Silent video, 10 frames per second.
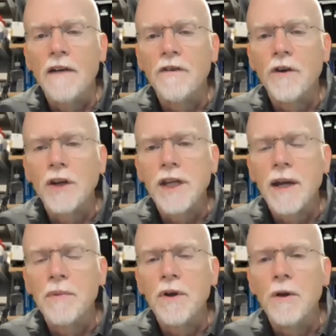for
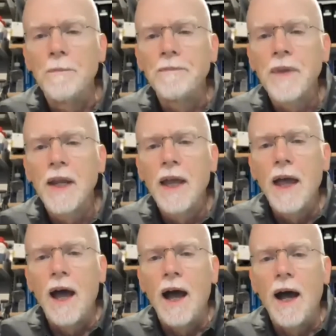example,
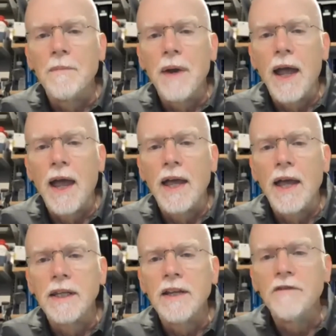
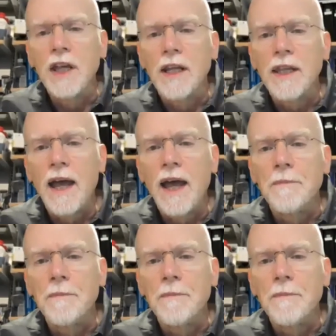and leaving it at that.